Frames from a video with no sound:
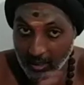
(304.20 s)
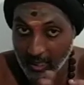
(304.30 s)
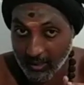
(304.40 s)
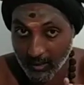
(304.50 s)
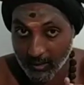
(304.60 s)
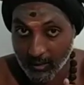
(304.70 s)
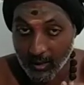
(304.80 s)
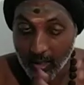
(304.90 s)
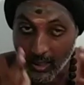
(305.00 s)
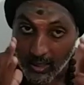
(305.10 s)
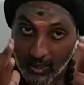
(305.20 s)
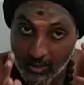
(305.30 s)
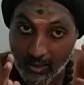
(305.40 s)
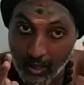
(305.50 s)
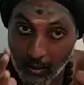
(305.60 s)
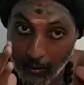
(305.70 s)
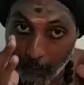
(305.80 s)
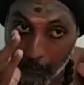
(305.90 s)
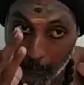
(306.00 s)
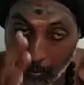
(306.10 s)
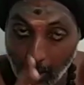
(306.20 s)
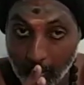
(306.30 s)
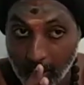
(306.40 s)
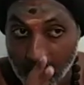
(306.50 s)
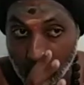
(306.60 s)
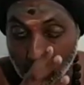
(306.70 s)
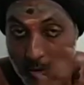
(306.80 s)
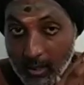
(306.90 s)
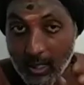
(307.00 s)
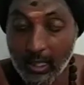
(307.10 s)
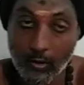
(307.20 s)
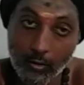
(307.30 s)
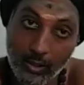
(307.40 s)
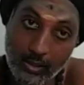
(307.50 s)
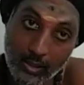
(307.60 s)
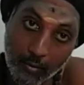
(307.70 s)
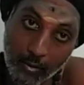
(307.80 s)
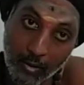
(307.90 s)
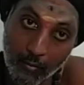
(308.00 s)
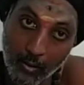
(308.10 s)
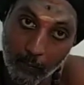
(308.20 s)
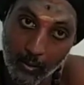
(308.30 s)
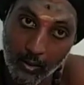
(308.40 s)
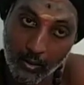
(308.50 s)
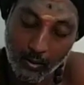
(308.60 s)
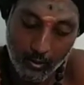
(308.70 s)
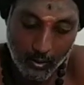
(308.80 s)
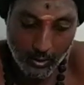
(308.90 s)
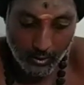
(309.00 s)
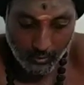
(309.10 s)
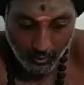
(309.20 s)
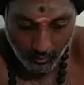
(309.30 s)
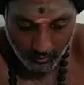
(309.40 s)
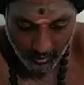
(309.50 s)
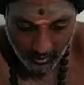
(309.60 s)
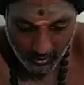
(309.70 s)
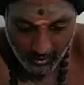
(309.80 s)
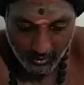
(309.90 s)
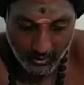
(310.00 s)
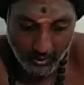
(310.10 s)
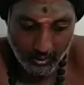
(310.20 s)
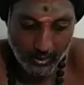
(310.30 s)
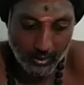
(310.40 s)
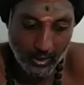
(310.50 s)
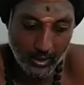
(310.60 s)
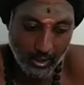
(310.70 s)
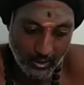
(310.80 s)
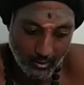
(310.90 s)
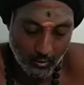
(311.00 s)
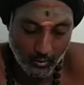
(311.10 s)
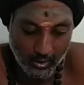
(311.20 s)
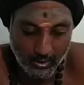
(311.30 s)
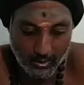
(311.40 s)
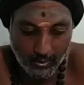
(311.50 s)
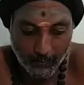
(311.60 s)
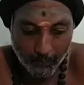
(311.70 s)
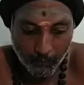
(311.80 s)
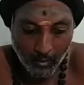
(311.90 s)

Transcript: not like that. It's a Bhavana, it's emotional connectivity is very, very important. So that is the thing. The next rule is